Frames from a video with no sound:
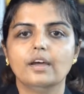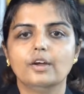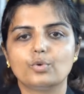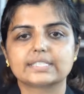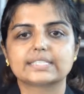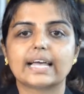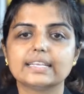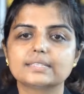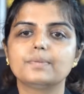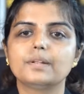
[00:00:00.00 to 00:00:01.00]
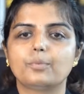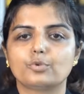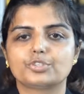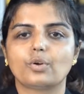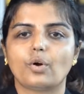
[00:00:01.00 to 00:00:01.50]
to a sizable
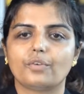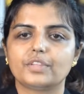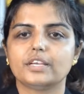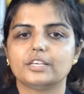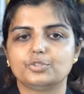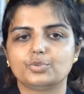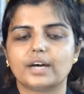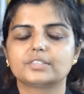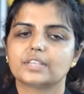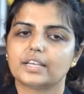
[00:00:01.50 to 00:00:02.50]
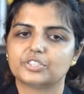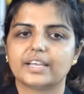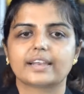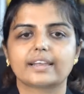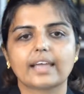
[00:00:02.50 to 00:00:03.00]
portion of the issuer's
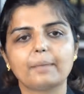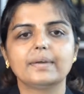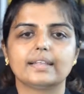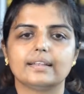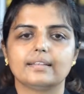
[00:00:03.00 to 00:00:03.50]
share capital.